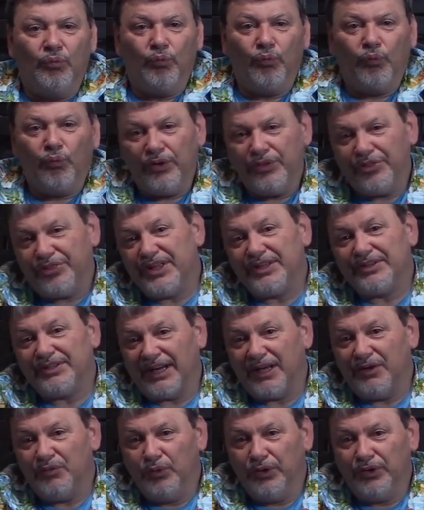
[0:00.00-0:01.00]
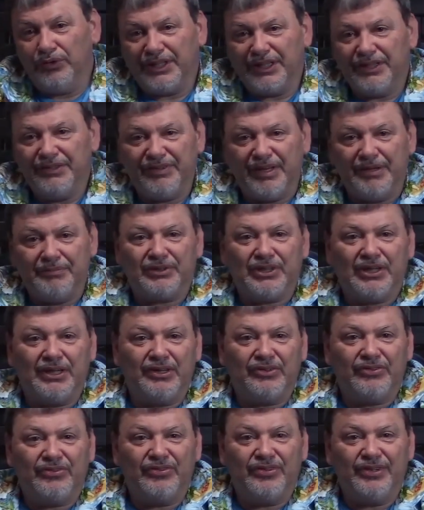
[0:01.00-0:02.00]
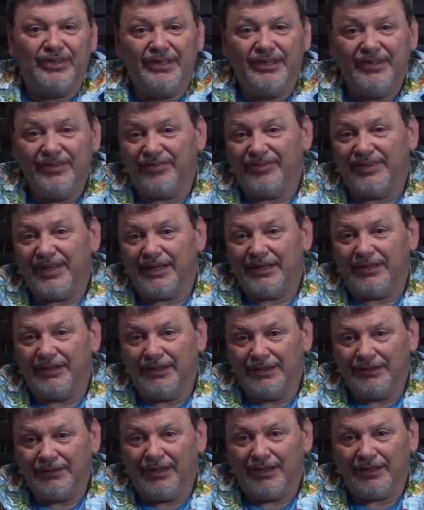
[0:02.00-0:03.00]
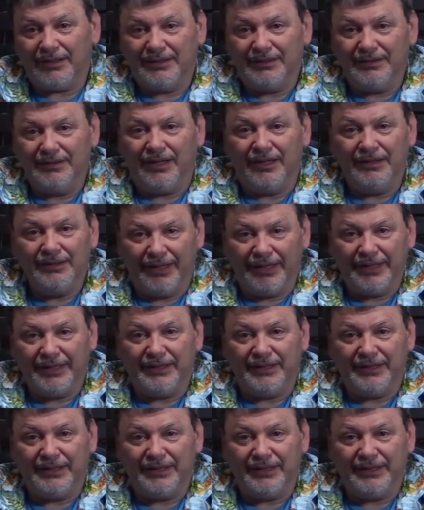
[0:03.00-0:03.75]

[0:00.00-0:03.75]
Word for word: One thing that I will give MDOS is that unlock, unlike